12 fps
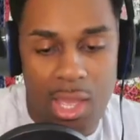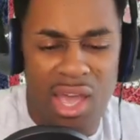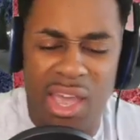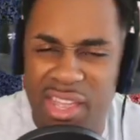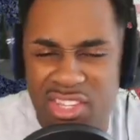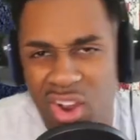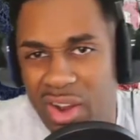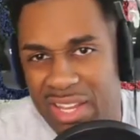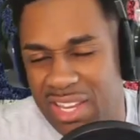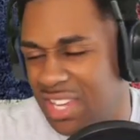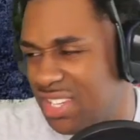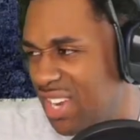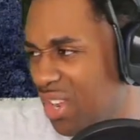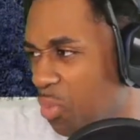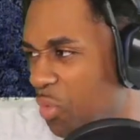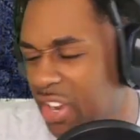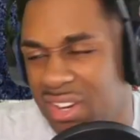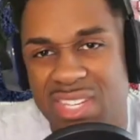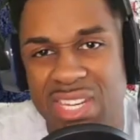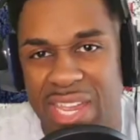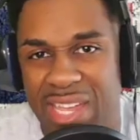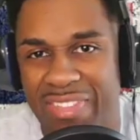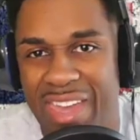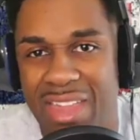It's hard. Isn't it weird
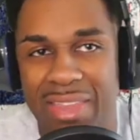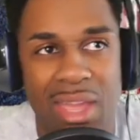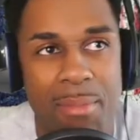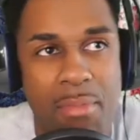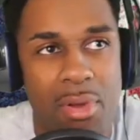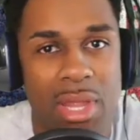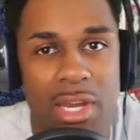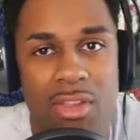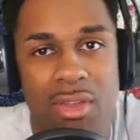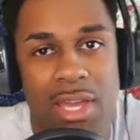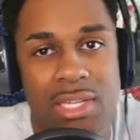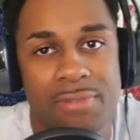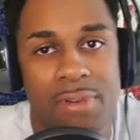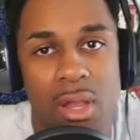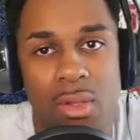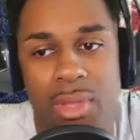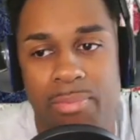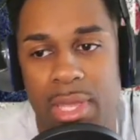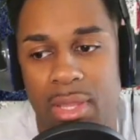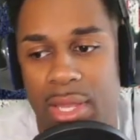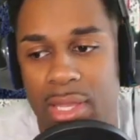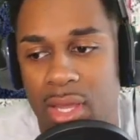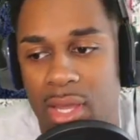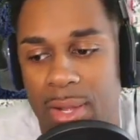saying that? Like, I remember a lot of you guys following me,
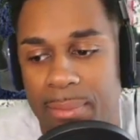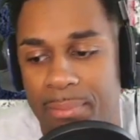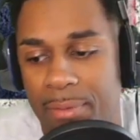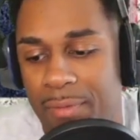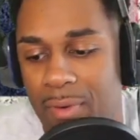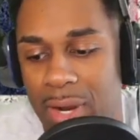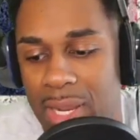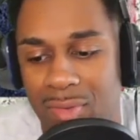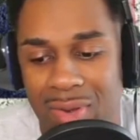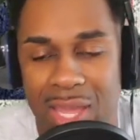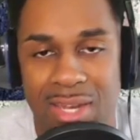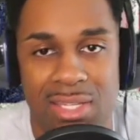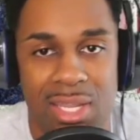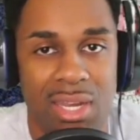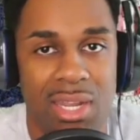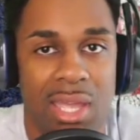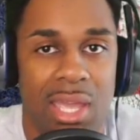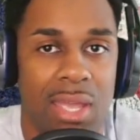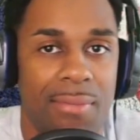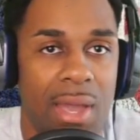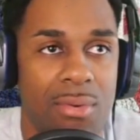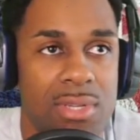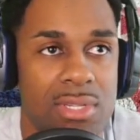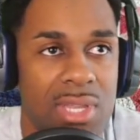like, before I even had 10K, and
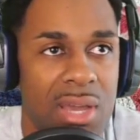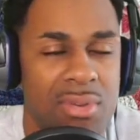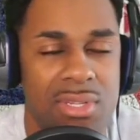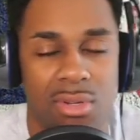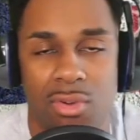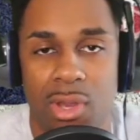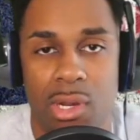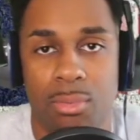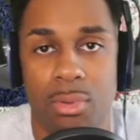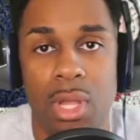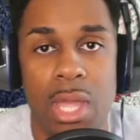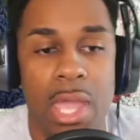that was incredible.